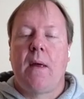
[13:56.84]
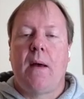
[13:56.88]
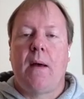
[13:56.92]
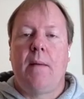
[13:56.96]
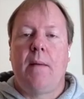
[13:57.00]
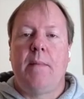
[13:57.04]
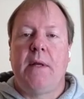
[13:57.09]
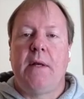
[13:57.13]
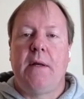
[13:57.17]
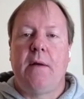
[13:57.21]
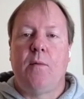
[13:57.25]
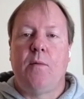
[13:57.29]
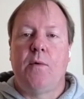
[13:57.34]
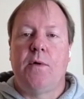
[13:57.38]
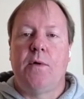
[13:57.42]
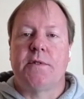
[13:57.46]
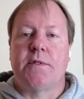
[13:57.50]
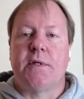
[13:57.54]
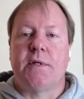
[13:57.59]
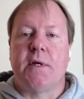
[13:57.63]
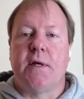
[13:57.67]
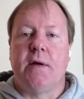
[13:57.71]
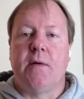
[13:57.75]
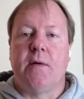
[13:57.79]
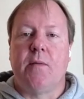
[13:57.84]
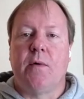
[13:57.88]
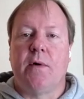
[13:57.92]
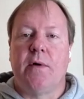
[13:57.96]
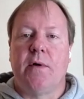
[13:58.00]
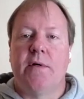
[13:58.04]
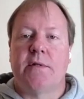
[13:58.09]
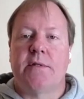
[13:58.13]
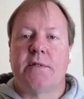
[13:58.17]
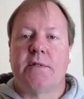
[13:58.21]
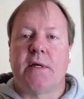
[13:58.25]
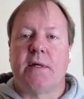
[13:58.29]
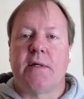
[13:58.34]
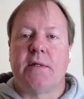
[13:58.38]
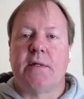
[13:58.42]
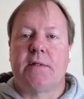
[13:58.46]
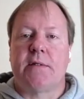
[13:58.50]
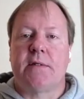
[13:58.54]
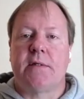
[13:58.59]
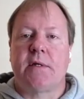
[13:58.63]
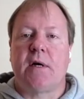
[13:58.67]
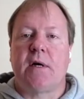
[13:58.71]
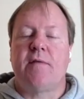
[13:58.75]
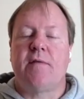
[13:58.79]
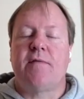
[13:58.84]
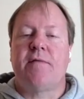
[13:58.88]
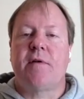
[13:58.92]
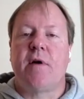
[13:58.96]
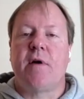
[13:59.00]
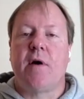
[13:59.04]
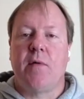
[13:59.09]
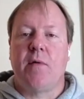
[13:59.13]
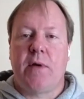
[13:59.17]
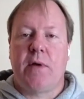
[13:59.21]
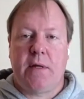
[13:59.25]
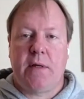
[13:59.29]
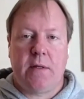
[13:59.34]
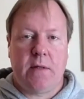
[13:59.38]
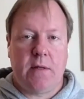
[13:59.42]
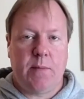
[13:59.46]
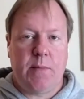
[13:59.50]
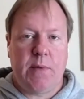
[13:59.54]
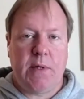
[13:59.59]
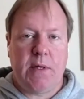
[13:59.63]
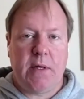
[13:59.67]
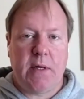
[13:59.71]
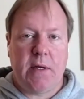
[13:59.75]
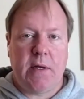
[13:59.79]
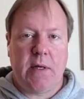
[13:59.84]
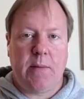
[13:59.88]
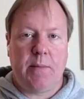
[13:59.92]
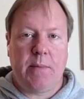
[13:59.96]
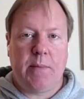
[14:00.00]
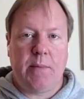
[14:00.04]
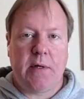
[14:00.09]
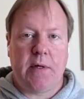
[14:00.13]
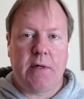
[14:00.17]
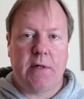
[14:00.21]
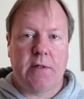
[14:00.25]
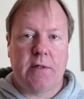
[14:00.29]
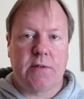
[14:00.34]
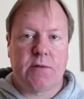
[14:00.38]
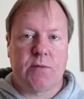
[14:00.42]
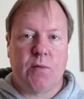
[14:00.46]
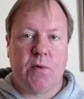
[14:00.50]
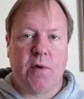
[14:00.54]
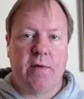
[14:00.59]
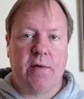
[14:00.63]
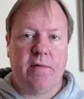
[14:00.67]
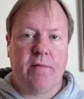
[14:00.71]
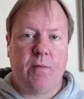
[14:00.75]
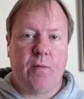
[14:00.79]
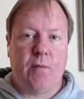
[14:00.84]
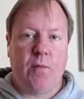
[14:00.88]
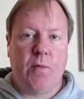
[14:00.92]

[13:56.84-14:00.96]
I mean, it was tough going in the beginning because we